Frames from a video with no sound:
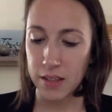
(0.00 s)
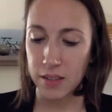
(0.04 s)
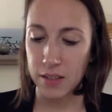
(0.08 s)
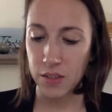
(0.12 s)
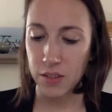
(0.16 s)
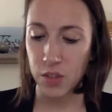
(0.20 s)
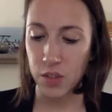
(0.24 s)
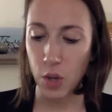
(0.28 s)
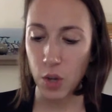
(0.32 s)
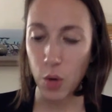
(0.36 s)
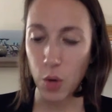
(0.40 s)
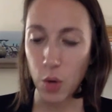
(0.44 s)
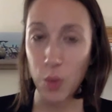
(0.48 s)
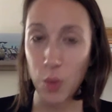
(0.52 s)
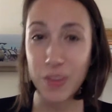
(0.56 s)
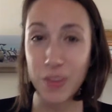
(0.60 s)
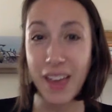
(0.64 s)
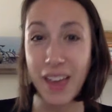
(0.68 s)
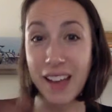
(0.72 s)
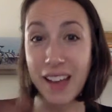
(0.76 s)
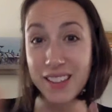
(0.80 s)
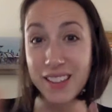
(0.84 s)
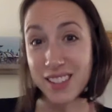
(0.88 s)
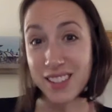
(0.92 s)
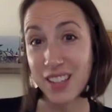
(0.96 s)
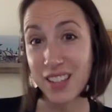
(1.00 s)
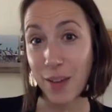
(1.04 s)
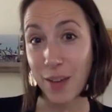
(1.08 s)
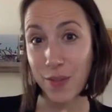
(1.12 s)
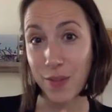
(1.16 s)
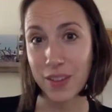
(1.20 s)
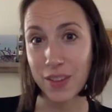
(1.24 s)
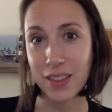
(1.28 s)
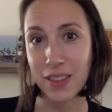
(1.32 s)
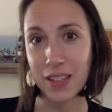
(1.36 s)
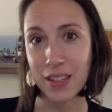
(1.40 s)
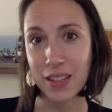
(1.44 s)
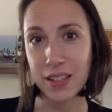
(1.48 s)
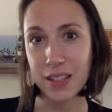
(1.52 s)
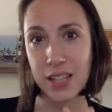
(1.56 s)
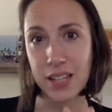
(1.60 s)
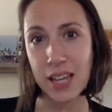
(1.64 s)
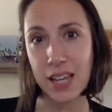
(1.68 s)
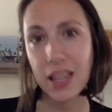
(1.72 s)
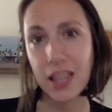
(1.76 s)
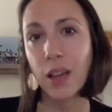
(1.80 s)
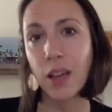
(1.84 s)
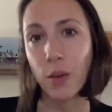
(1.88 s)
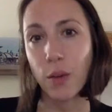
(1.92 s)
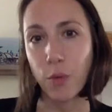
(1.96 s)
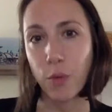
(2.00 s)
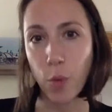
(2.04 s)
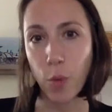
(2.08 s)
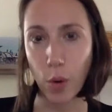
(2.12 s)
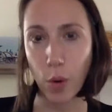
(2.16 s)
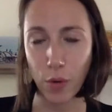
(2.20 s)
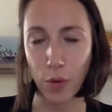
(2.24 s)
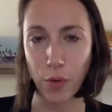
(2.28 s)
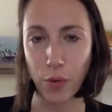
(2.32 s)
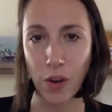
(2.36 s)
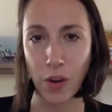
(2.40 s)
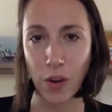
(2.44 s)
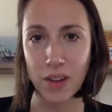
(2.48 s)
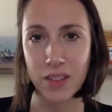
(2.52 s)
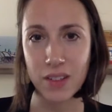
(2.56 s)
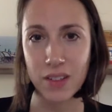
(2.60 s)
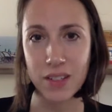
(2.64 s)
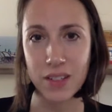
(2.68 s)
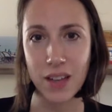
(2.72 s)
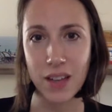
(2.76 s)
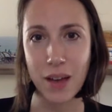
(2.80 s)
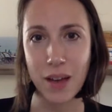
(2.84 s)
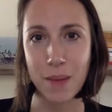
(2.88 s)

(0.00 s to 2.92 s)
So that's definitely taking forefront.